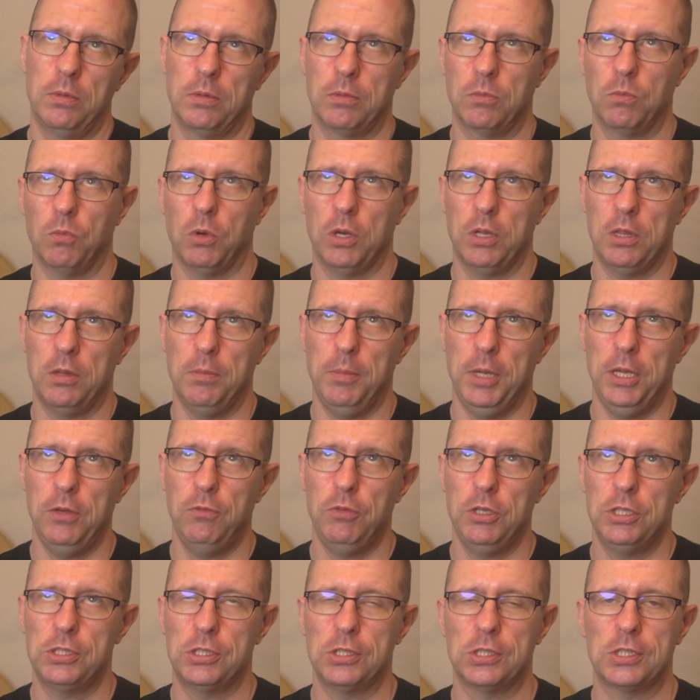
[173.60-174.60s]
one of the
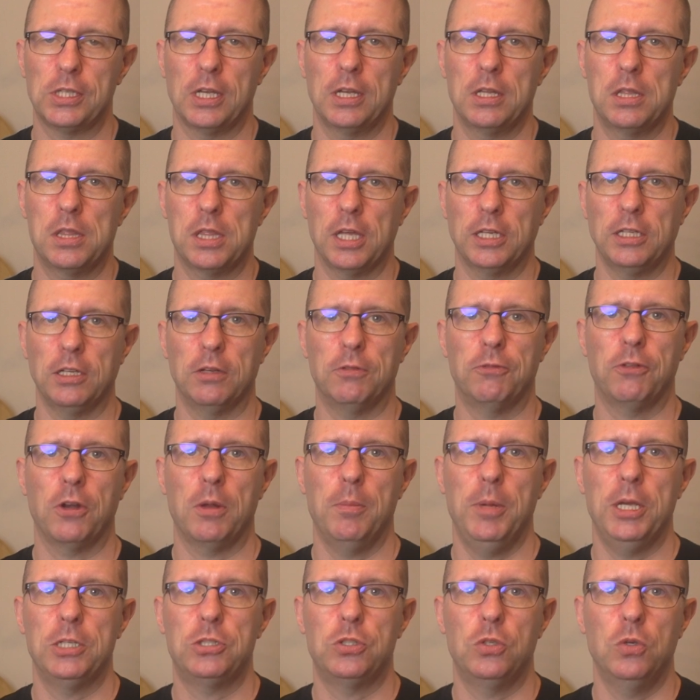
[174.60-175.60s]
main reasons I think for
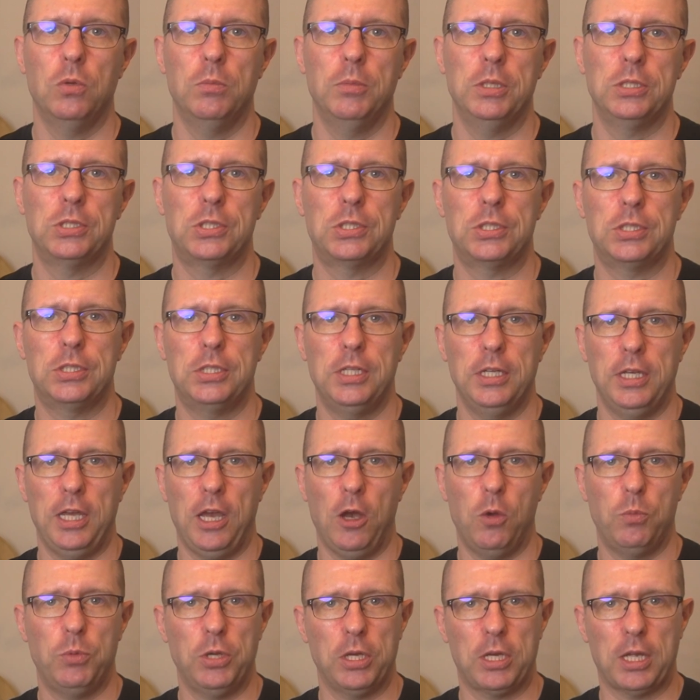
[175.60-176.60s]
a metronome is to
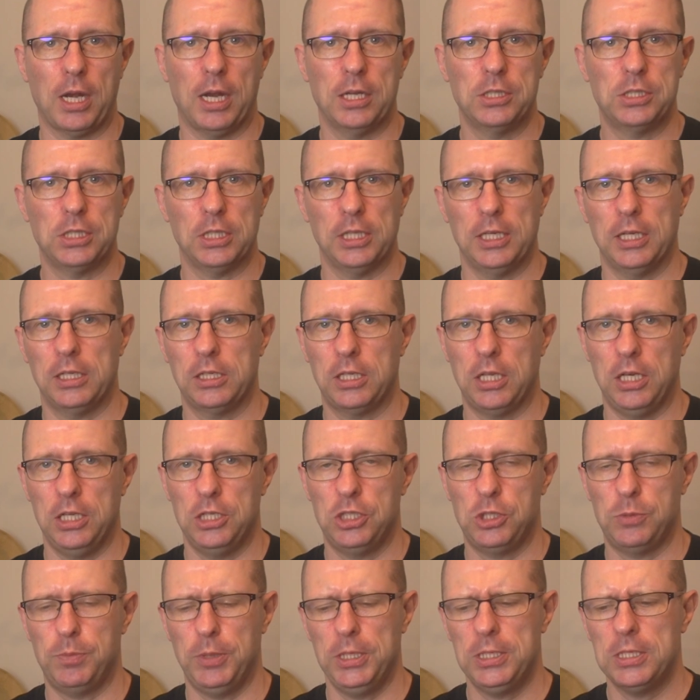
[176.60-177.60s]
help you gradually
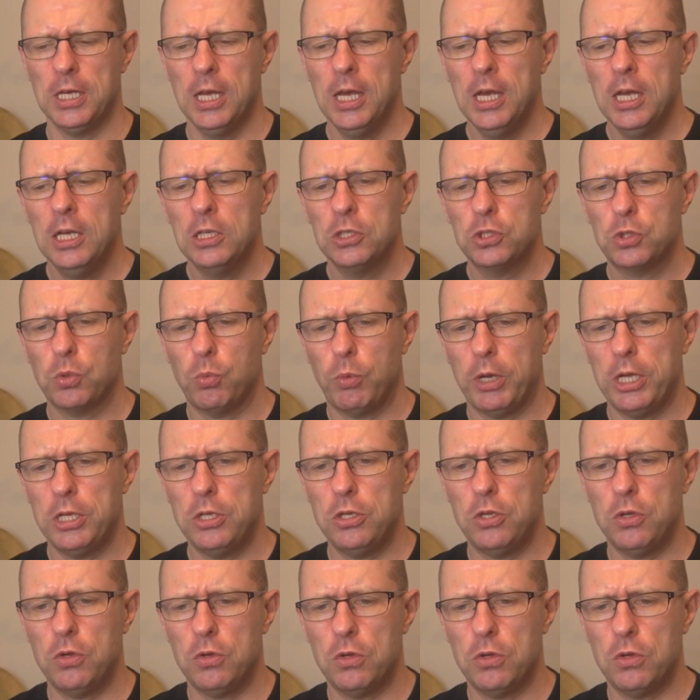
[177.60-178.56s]
increase speed. So when